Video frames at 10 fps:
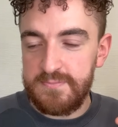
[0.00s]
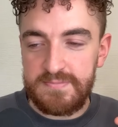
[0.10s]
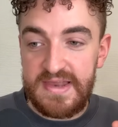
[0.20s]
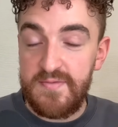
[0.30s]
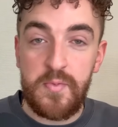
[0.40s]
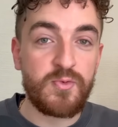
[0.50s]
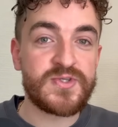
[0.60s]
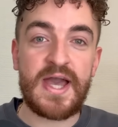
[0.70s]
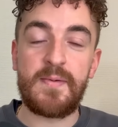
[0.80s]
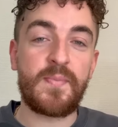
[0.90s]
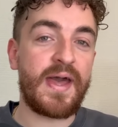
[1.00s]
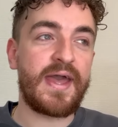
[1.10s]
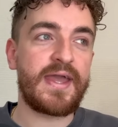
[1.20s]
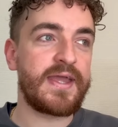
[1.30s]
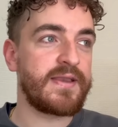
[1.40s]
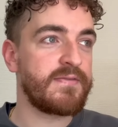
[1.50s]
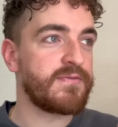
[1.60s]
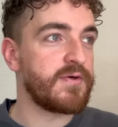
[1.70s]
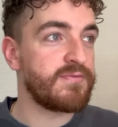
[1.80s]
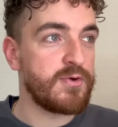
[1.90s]
Liverpool's campaign,
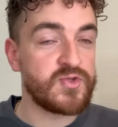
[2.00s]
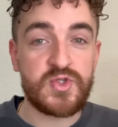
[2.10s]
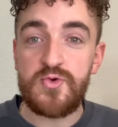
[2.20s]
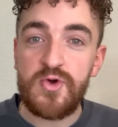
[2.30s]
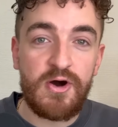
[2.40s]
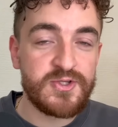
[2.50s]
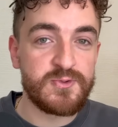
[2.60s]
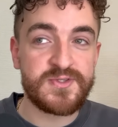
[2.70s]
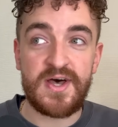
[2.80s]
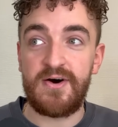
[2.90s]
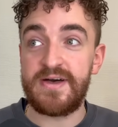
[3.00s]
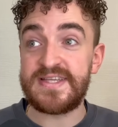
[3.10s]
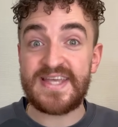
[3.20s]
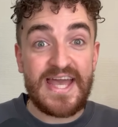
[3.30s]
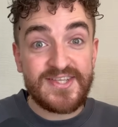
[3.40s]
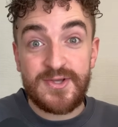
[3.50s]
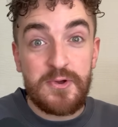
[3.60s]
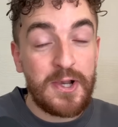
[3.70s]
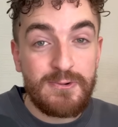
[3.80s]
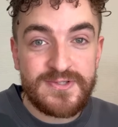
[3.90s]
those Newcastle ties, getting so
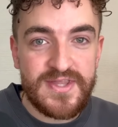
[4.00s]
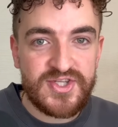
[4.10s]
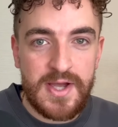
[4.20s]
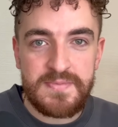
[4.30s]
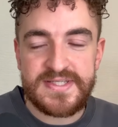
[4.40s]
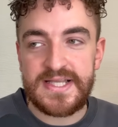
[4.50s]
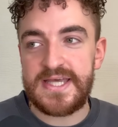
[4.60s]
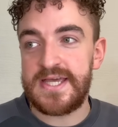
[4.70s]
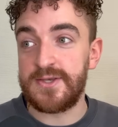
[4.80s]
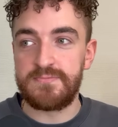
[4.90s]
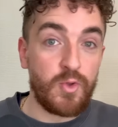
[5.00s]
close in the Champions League,